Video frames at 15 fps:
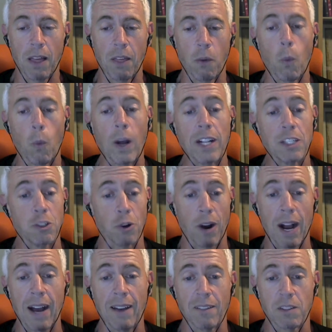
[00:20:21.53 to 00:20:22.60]
what
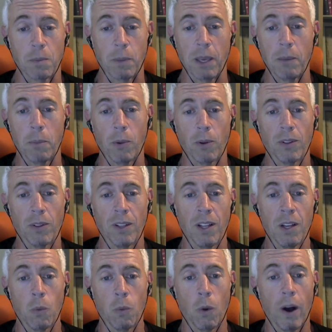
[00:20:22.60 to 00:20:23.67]
drives people
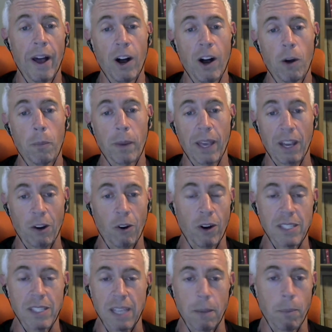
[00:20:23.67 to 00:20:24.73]
will help
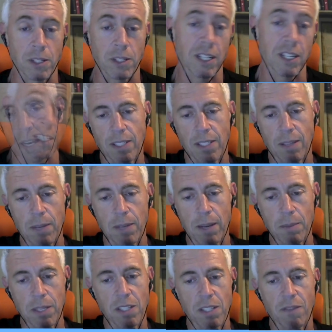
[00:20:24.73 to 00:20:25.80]
increase that percentage.
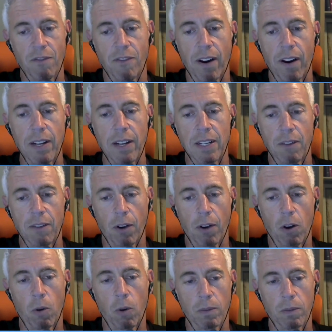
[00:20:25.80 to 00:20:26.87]
Sometimes it's very
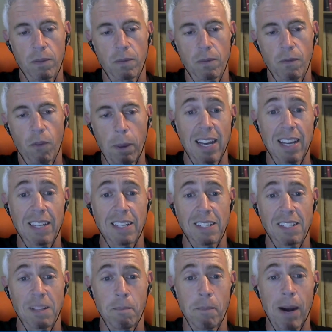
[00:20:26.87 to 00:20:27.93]
difficult for scientists
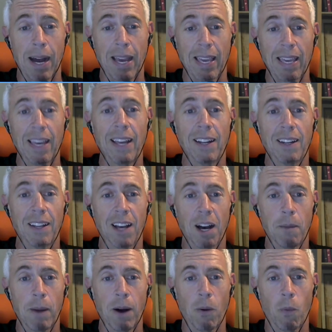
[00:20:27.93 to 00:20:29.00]
to buy in
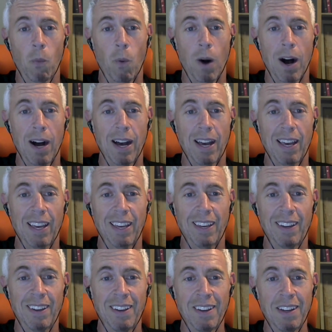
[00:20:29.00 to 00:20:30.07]
about why
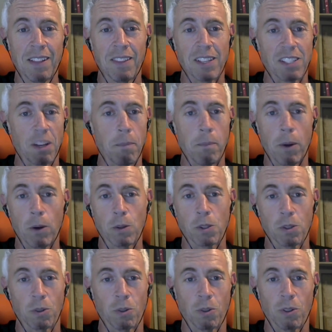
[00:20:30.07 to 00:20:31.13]
this
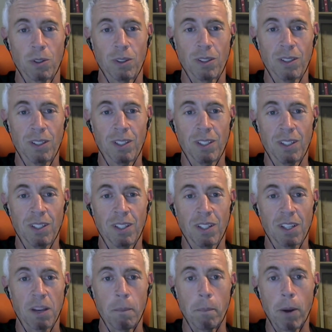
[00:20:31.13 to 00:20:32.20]
emotional
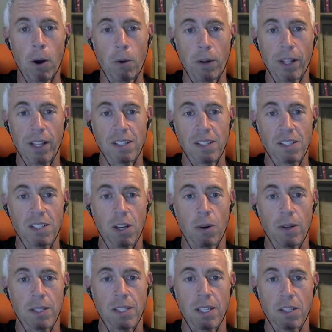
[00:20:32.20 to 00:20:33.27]
component is so
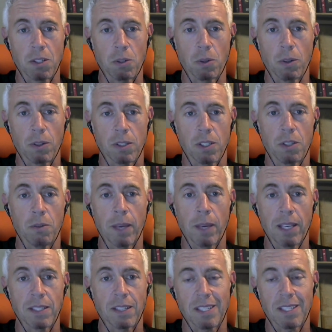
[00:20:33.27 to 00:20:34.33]
essential to being
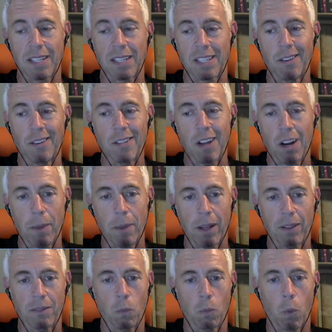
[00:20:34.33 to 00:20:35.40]
successful. Can you talk
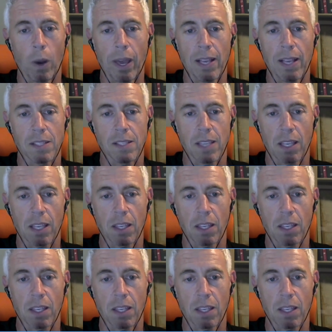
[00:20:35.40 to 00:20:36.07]
about ways that